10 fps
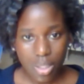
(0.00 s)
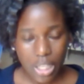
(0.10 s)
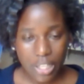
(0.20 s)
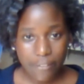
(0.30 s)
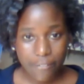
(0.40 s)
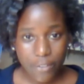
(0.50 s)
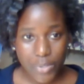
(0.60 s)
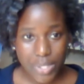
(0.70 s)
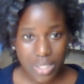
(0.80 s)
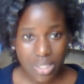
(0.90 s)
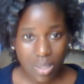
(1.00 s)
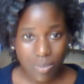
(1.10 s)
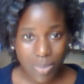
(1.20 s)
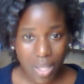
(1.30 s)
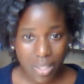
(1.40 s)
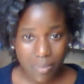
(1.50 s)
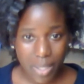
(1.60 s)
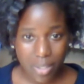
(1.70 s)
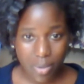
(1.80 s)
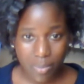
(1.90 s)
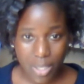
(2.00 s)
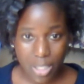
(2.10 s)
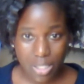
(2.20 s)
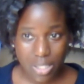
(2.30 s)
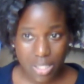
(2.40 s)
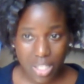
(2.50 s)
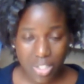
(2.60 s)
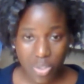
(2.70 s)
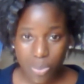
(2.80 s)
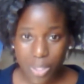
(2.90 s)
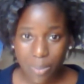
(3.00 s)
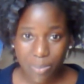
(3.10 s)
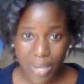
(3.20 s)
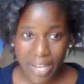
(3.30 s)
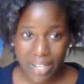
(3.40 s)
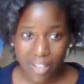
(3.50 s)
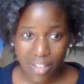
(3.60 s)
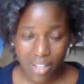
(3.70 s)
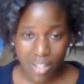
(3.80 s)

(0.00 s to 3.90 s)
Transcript: if you see a Bali Mango mist and you put it back,